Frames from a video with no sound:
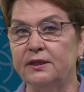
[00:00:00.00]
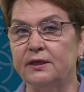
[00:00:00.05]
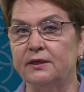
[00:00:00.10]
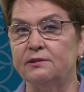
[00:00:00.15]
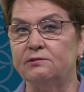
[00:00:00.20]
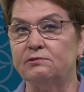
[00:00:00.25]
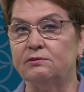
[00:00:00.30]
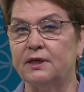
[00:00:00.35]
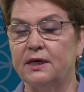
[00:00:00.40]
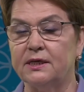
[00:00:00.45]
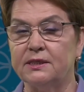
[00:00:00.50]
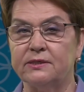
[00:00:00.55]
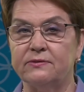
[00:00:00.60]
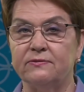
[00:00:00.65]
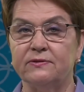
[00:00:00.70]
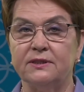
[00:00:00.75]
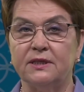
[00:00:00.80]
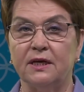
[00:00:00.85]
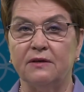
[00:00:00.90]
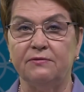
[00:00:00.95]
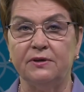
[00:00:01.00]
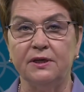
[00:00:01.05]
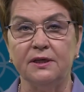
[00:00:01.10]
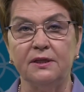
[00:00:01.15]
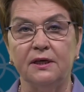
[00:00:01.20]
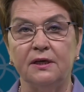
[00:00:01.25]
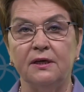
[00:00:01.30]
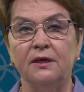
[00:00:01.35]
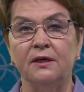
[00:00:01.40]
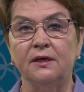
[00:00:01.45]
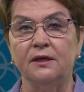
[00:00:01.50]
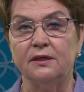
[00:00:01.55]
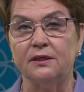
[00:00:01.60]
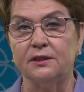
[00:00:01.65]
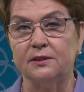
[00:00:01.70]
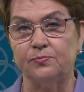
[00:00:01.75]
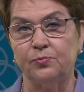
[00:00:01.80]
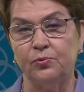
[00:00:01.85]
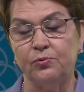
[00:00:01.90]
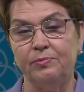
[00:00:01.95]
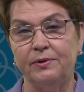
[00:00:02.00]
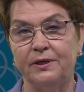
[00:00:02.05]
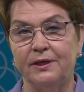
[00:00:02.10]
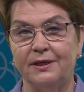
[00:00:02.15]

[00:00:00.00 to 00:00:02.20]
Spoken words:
deputies of the